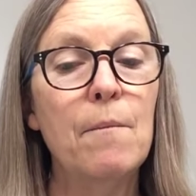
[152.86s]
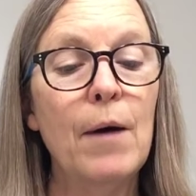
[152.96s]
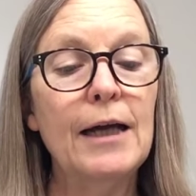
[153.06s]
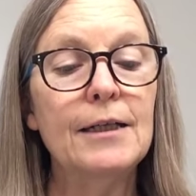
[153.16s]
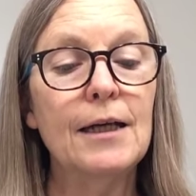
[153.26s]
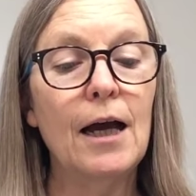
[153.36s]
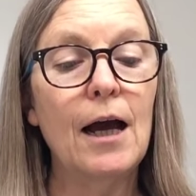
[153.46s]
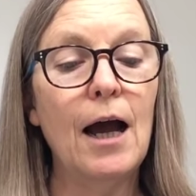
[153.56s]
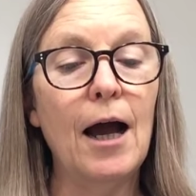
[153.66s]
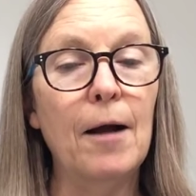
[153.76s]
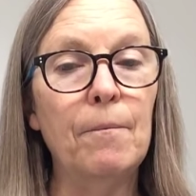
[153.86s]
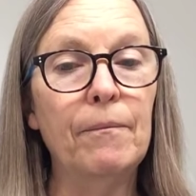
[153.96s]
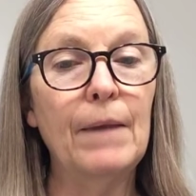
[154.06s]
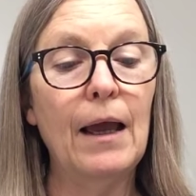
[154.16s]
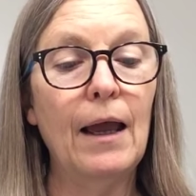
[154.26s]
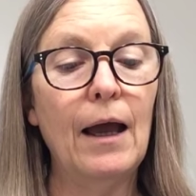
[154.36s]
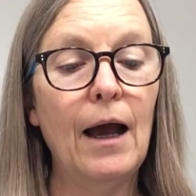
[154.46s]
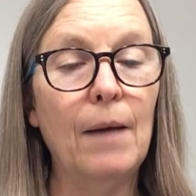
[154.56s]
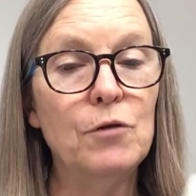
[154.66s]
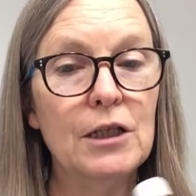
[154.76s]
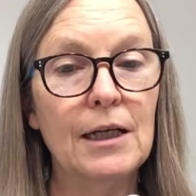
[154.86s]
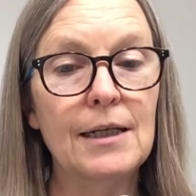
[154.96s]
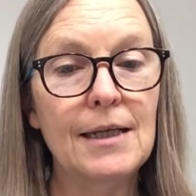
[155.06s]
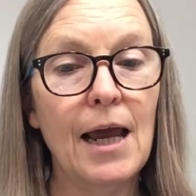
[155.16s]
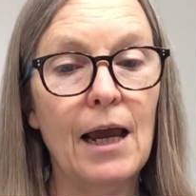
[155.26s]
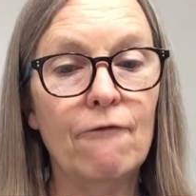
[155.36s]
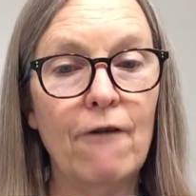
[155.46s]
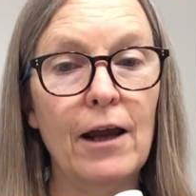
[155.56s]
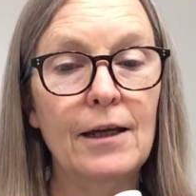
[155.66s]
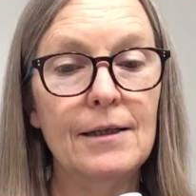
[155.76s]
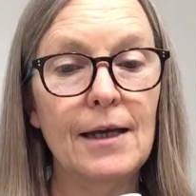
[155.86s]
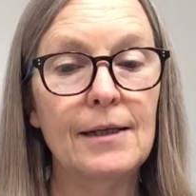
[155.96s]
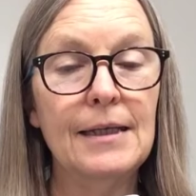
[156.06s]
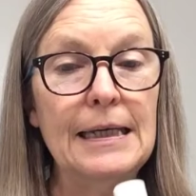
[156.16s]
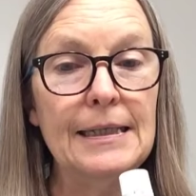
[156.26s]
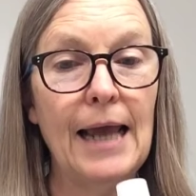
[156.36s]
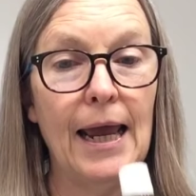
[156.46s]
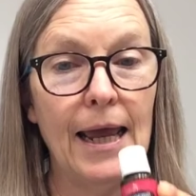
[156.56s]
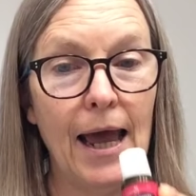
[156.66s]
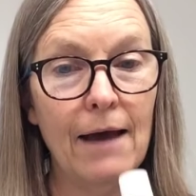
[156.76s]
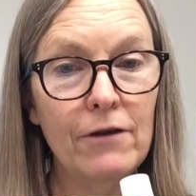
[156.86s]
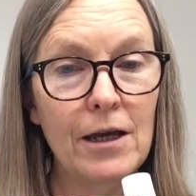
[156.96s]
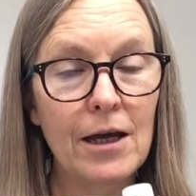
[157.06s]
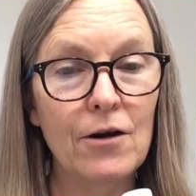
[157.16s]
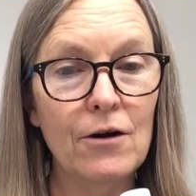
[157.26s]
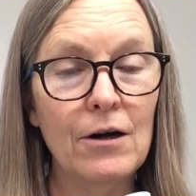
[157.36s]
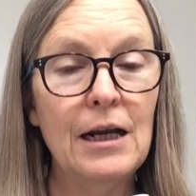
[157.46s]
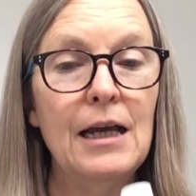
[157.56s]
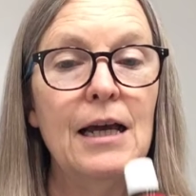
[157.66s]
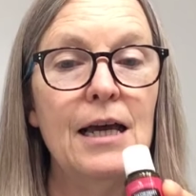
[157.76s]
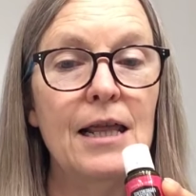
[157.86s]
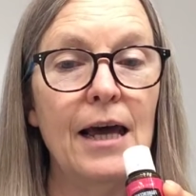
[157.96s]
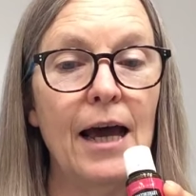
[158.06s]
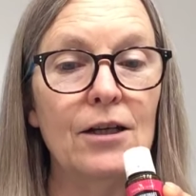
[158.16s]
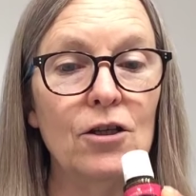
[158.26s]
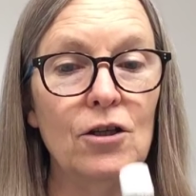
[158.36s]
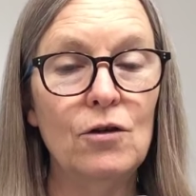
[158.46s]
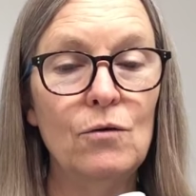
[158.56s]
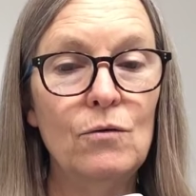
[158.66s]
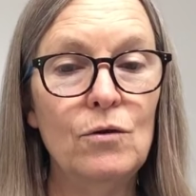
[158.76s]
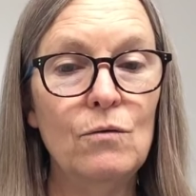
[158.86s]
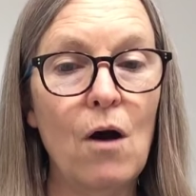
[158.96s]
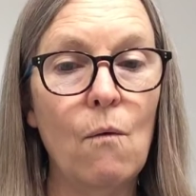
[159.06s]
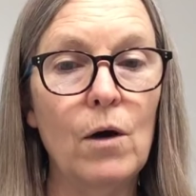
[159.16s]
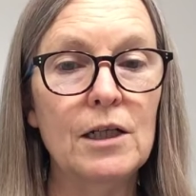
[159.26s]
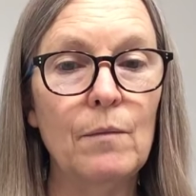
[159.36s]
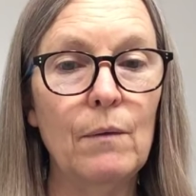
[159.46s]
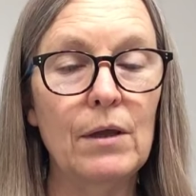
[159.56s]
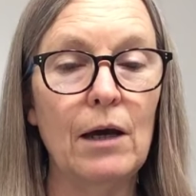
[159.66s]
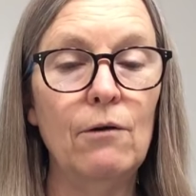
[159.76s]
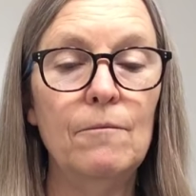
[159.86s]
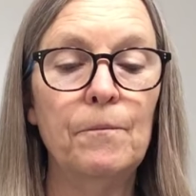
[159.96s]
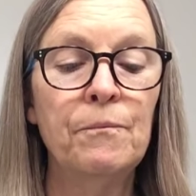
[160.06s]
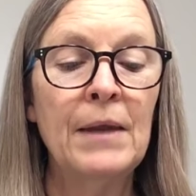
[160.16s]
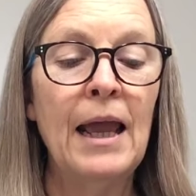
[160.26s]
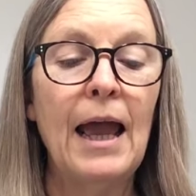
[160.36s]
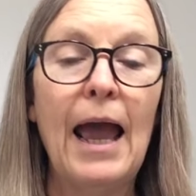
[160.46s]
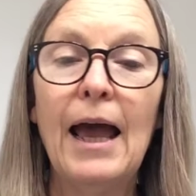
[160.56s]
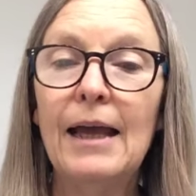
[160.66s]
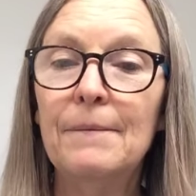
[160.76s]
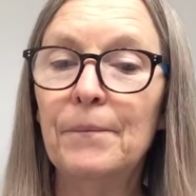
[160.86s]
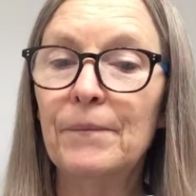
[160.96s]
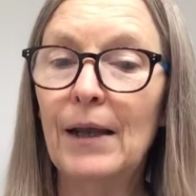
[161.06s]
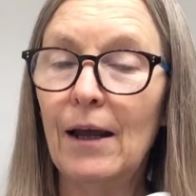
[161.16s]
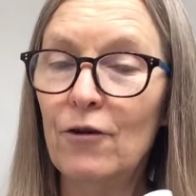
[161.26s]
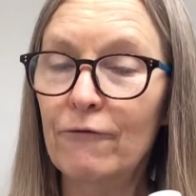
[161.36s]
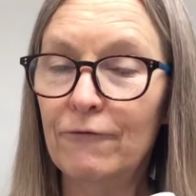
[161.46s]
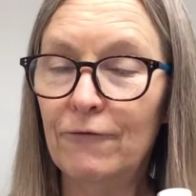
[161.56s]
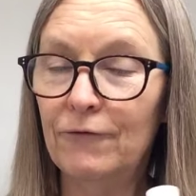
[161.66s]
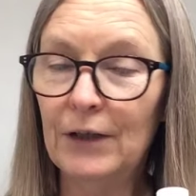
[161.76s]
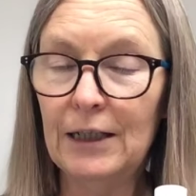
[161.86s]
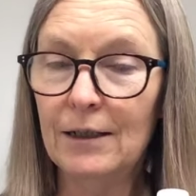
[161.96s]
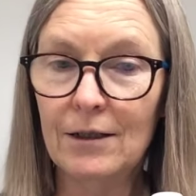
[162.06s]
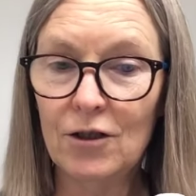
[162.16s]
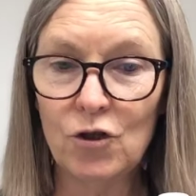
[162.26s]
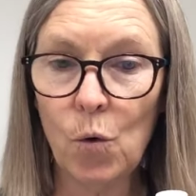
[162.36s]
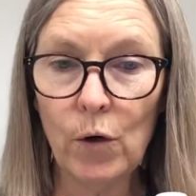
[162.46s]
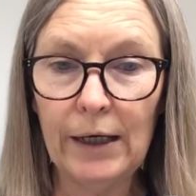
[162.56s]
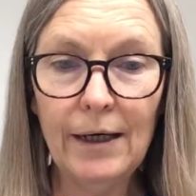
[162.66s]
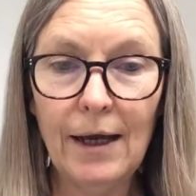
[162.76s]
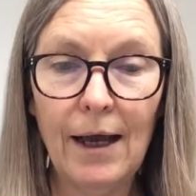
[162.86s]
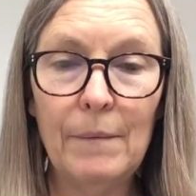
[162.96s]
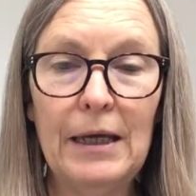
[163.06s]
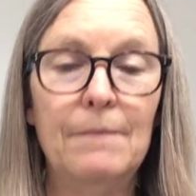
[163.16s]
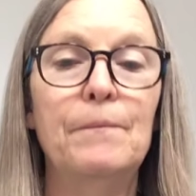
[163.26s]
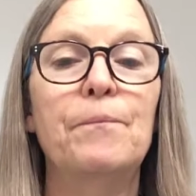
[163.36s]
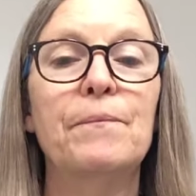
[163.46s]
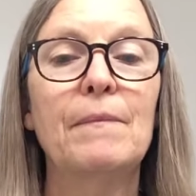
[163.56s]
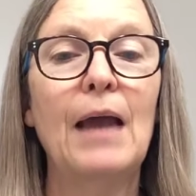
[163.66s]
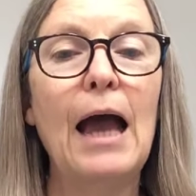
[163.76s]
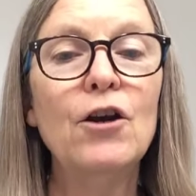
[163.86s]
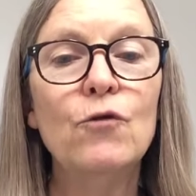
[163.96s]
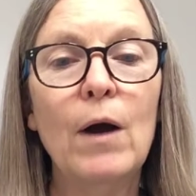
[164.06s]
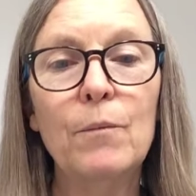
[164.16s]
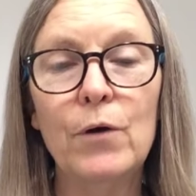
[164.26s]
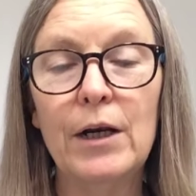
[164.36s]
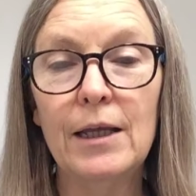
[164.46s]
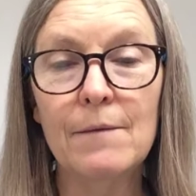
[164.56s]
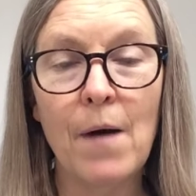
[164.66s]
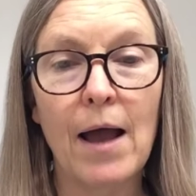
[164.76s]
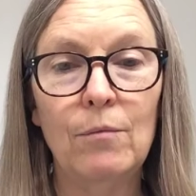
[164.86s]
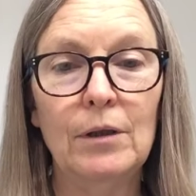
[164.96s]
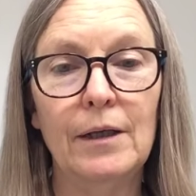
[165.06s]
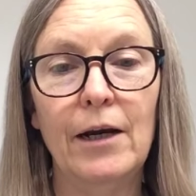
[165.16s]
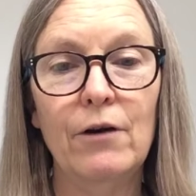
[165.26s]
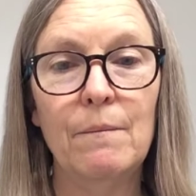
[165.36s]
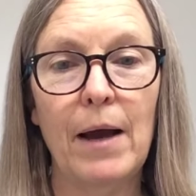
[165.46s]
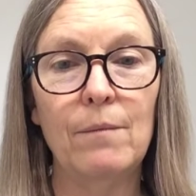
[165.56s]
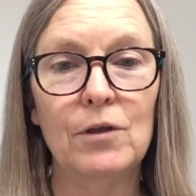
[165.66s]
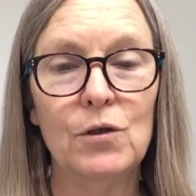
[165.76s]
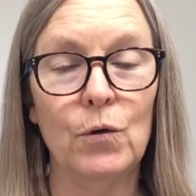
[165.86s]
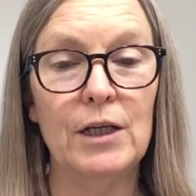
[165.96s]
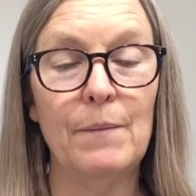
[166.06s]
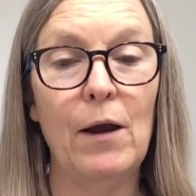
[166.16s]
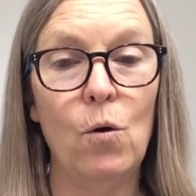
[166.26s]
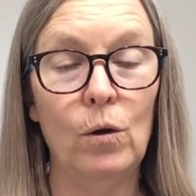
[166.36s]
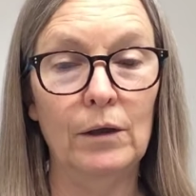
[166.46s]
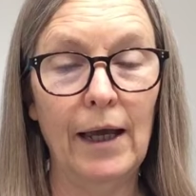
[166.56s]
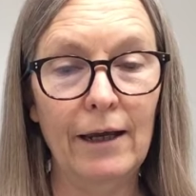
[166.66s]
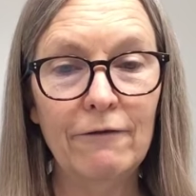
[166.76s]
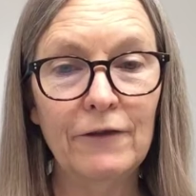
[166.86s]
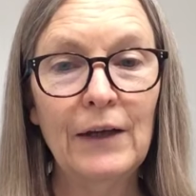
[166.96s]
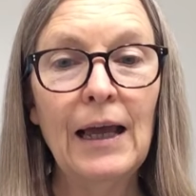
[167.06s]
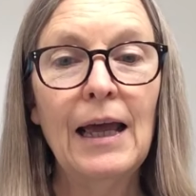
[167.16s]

But um, I'm just going to say frankincense is a heavy hitter that you do not want to be without. And another fun story I mean, I grew up reading the Bible and hearing Bible stories my whole life.